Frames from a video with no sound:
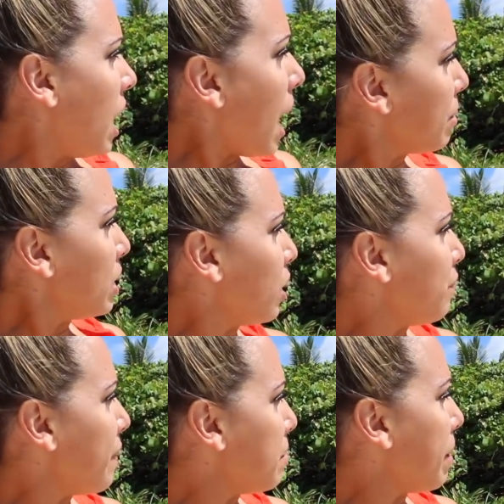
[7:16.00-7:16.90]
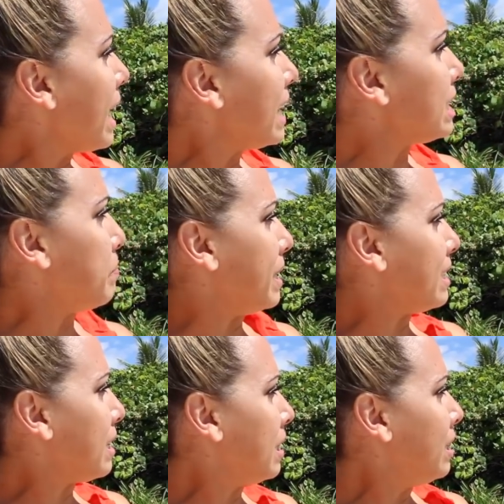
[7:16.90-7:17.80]
I'm gonna go find my husband
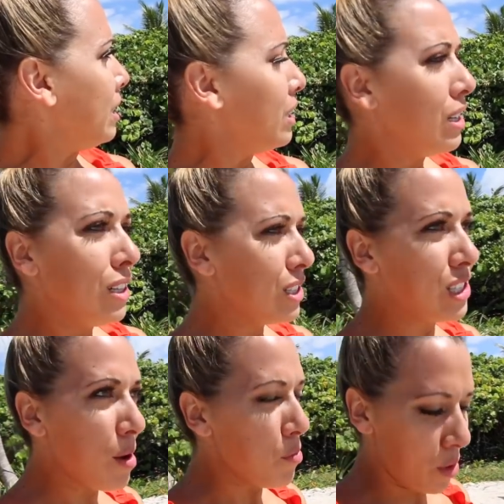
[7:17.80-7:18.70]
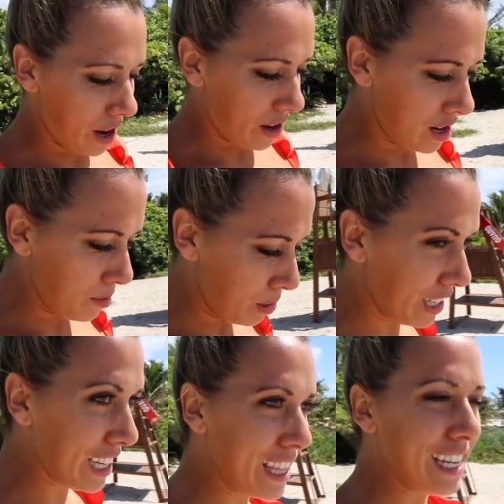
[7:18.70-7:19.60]
somewhere.
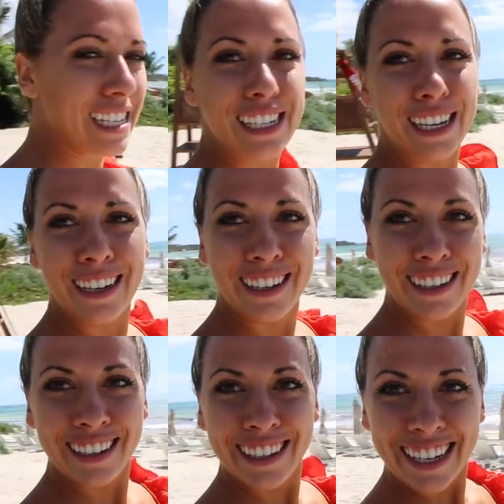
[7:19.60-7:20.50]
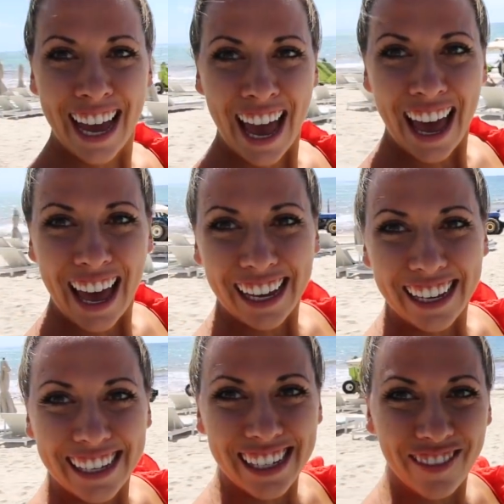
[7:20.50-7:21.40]
Look at this.
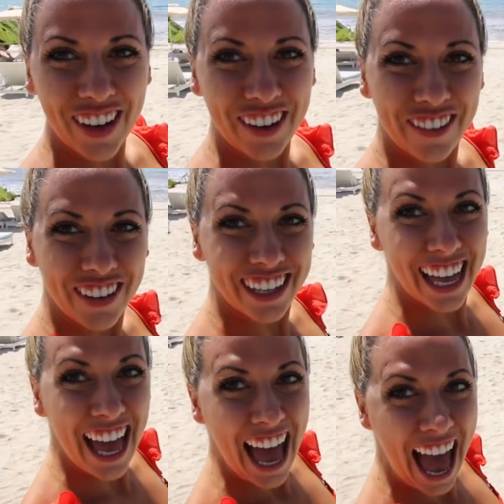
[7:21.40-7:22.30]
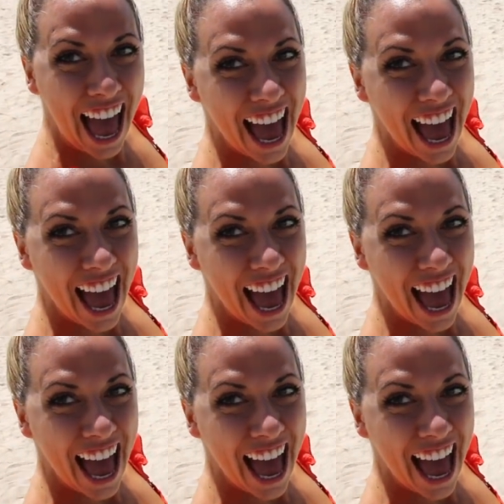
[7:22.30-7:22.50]
Isn't that beautiful?